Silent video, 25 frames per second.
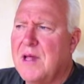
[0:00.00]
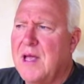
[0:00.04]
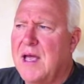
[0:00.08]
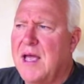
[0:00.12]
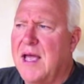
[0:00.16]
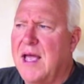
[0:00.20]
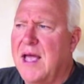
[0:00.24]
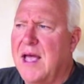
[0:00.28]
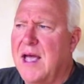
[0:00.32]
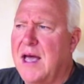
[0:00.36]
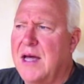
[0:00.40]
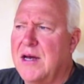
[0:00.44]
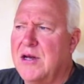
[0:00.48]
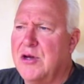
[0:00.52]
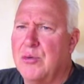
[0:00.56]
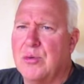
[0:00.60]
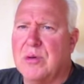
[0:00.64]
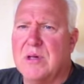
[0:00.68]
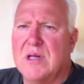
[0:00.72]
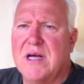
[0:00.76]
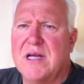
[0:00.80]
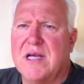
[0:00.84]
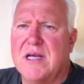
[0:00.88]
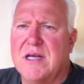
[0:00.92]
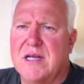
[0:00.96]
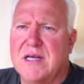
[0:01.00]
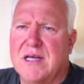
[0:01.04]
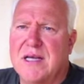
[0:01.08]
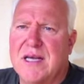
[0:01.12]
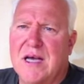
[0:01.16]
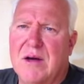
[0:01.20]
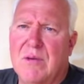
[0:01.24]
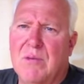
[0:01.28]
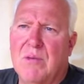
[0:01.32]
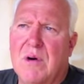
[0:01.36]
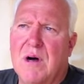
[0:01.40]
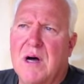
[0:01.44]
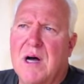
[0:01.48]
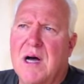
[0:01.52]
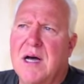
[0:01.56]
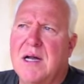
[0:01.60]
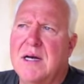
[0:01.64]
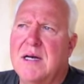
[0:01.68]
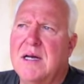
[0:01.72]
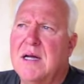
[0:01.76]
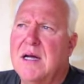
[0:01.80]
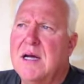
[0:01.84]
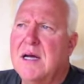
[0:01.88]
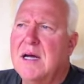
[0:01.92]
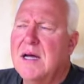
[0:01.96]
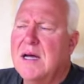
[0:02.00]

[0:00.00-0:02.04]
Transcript: and you were lucky to get one,